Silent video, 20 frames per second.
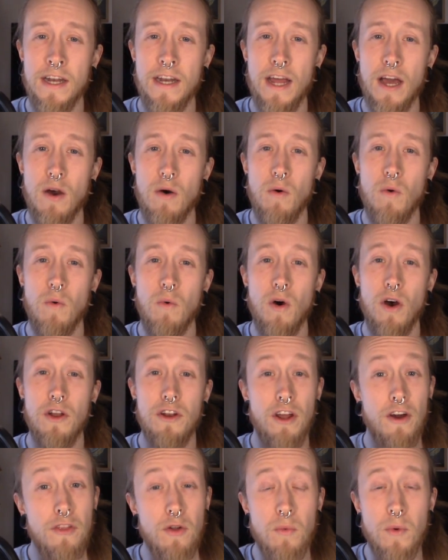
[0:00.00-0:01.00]
Now,
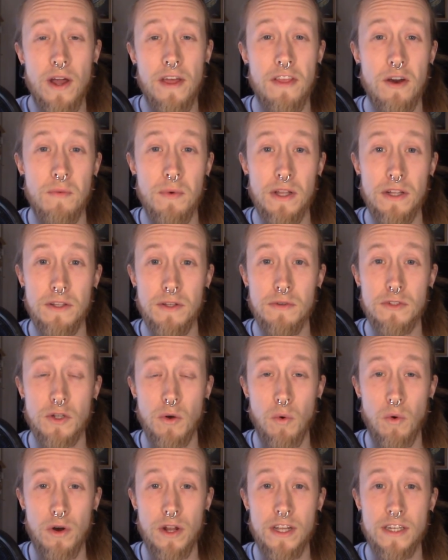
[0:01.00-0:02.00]
another way that we lose
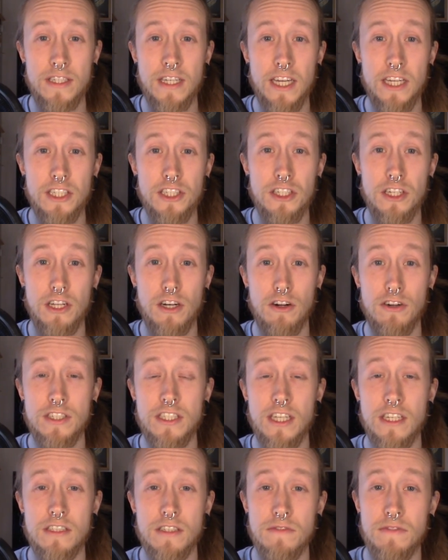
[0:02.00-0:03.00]
orientation in our
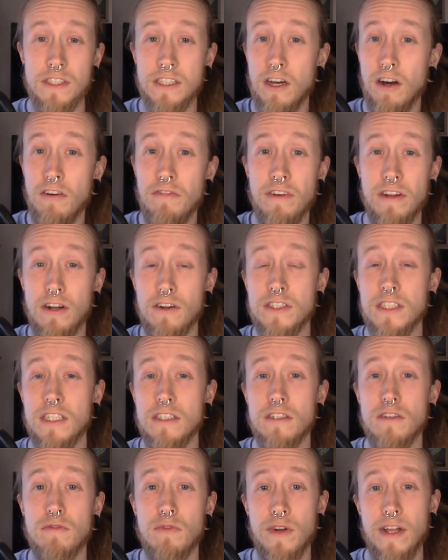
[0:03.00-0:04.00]
sense of self and our
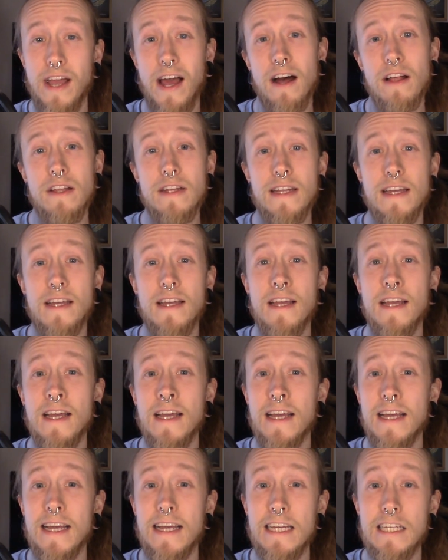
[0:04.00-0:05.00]
sense of reality
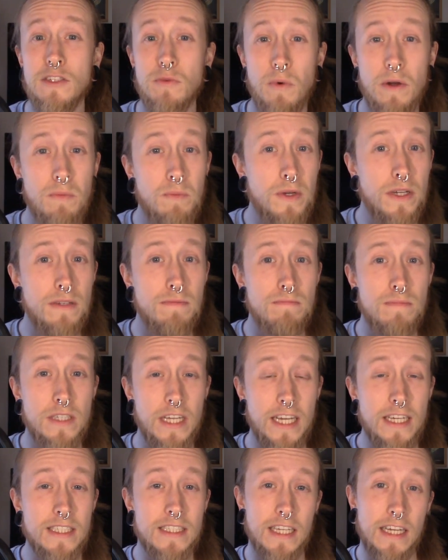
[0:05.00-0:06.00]
is when we
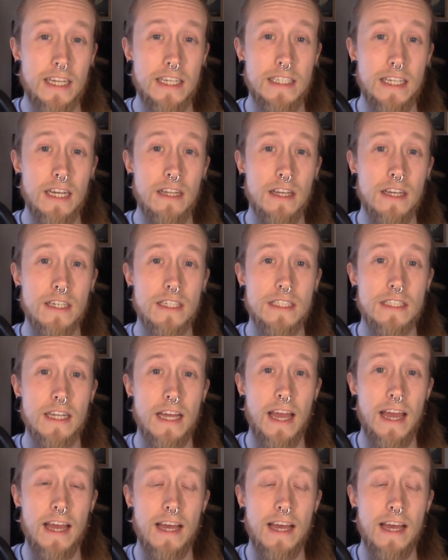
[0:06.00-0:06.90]
take psychedelics.